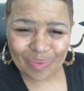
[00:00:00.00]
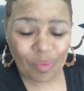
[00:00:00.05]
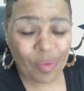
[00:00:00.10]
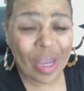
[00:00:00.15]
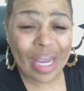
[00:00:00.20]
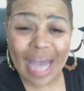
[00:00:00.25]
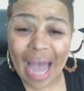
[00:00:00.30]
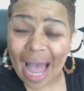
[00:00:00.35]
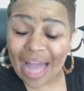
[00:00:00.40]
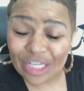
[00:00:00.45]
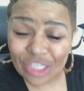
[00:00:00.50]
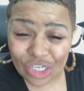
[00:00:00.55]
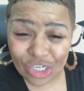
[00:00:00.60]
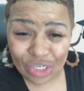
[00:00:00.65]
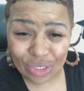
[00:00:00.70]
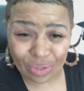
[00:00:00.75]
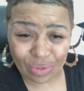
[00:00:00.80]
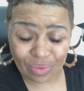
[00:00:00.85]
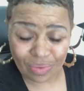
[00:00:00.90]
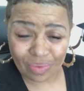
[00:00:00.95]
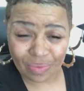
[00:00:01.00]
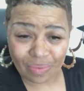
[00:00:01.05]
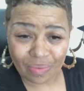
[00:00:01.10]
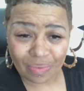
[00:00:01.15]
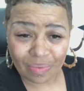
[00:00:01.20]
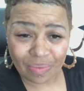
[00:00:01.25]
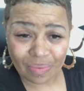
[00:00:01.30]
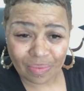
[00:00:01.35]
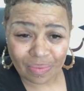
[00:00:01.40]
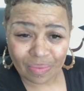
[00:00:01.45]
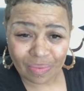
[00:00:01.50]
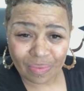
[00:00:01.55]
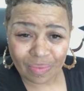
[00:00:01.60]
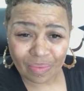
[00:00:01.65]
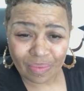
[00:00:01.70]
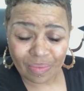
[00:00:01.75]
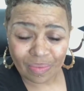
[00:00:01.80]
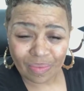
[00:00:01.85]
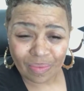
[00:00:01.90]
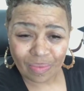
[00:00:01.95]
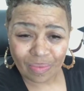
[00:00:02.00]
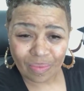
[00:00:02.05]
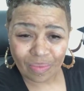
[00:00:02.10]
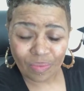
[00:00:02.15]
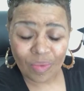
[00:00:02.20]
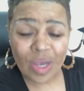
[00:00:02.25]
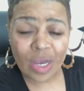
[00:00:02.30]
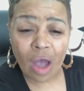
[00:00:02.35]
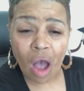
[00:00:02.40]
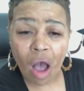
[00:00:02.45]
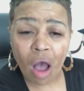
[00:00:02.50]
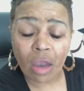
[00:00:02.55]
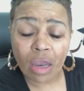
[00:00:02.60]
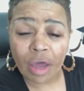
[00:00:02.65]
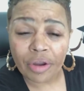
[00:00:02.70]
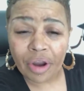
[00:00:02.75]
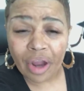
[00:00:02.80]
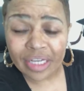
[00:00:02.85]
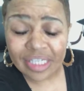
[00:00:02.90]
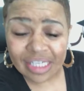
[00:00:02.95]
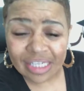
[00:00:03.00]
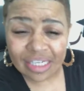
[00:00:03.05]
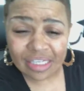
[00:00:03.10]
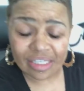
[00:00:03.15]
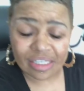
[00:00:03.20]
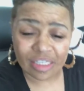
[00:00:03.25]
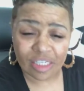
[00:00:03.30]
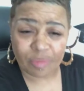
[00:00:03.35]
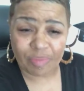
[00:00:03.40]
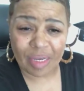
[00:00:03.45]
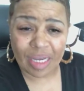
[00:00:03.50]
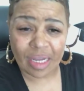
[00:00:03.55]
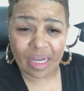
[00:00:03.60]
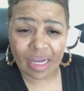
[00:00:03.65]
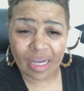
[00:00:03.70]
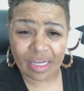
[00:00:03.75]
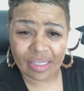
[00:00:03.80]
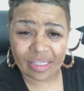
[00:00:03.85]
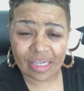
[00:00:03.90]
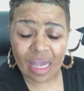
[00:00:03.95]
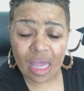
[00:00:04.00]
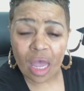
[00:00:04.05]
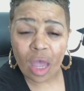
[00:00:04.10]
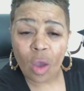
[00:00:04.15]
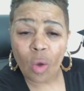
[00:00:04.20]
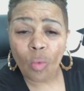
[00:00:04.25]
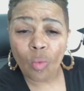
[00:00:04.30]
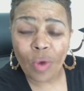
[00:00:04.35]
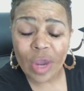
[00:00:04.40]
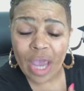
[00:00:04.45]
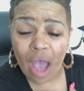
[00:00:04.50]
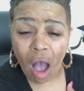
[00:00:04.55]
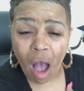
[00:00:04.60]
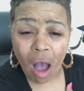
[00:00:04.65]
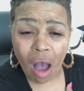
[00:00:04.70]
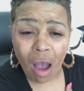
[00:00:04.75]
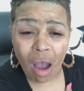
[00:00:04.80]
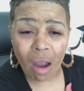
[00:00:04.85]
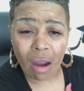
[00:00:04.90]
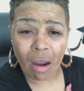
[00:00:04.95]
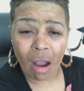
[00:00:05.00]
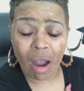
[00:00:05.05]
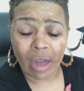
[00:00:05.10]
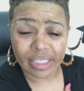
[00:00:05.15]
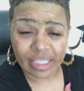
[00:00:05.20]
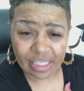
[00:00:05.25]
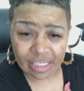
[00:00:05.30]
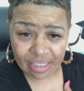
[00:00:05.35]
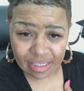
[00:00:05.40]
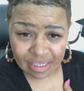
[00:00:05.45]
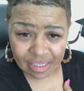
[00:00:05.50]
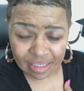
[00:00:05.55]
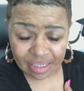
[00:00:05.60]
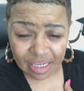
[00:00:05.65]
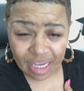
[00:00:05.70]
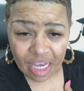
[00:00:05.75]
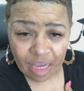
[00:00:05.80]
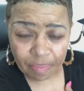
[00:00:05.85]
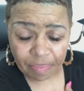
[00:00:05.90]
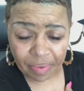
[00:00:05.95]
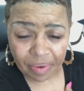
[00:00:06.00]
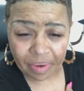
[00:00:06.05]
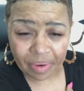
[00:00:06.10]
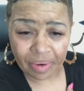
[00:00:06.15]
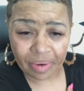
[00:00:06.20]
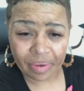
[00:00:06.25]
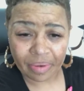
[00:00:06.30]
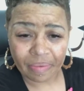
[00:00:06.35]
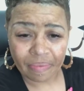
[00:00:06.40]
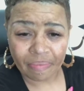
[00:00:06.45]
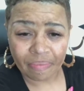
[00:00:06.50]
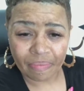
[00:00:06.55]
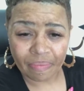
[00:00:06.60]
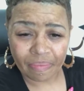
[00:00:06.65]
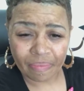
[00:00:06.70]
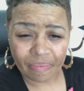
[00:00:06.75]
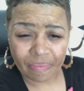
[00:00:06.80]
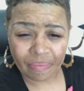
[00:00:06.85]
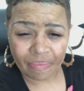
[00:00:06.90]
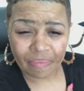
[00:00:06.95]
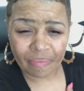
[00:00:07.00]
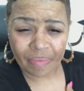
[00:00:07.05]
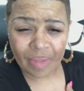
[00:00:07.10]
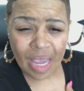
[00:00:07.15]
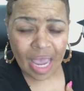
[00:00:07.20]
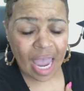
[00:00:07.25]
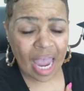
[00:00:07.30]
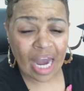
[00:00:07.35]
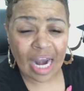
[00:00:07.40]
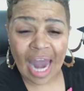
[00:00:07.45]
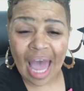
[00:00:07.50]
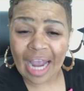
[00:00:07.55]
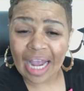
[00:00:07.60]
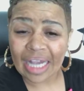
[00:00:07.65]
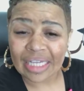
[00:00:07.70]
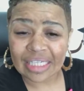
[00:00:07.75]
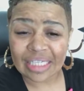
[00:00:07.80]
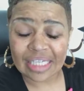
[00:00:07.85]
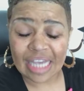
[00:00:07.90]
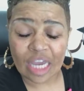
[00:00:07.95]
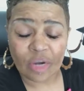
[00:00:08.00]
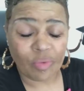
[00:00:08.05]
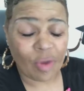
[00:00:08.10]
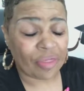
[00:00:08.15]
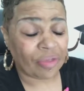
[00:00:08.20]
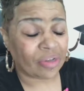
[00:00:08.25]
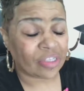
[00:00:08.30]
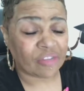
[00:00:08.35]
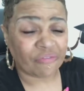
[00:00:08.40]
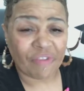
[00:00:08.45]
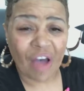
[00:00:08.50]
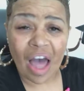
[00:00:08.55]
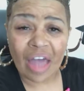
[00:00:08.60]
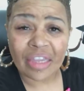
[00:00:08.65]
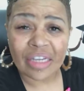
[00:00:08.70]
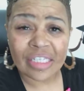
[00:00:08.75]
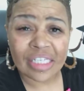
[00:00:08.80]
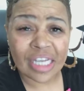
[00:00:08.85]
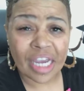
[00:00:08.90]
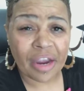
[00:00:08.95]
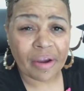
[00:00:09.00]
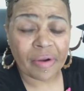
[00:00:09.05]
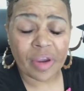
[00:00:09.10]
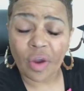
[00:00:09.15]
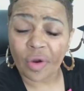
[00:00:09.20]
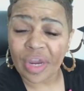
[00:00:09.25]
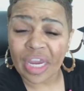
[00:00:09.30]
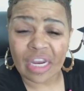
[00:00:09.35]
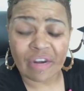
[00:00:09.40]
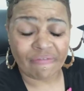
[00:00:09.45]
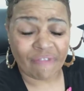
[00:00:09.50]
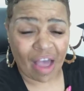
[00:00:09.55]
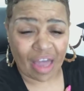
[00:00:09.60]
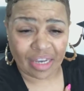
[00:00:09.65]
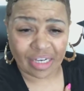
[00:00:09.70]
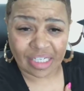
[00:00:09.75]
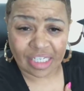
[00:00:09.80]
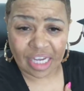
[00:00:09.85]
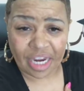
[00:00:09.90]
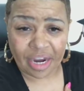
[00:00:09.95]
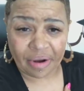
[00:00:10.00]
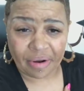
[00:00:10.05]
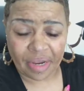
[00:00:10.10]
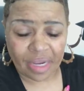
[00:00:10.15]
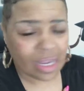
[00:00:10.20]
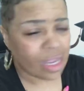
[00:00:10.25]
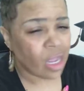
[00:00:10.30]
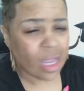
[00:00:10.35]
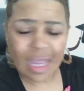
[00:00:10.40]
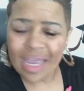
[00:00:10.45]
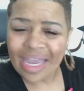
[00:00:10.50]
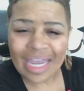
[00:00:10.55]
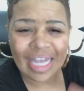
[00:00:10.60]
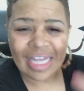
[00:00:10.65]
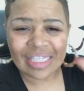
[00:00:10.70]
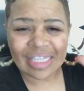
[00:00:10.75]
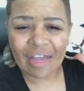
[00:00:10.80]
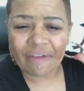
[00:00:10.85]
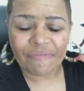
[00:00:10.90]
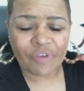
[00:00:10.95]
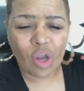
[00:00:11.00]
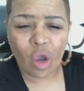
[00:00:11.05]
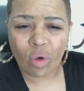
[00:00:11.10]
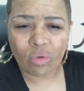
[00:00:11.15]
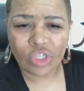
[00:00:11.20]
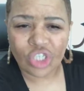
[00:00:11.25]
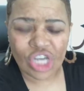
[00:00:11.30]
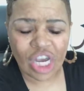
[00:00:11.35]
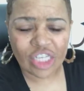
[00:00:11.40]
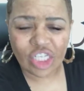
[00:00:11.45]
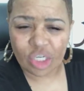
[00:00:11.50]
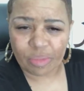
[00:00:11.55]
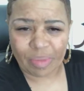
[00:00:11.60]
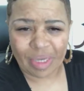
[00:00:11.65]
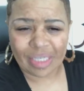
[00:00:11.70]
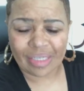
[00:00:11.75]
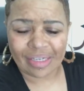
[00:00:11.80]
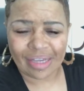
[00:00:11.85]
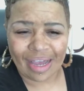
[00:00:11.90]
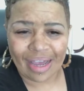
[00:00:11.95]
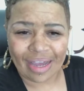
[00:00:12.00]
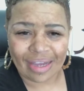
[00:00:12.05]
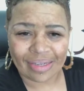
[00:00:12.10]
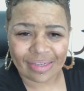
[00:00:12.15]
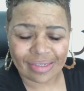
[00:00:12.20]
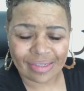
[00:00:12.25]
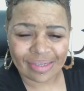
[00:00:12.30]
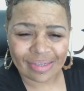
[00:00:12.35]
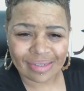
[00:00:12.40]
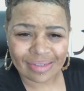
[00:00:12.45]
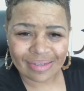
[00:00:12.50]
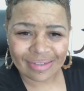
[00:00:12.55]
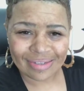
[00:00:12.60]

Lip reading: We got you. We call on our sisters because we are our sister's keeper. And like I said, whether it's voluntary or involuntary, it's of no judgment to us.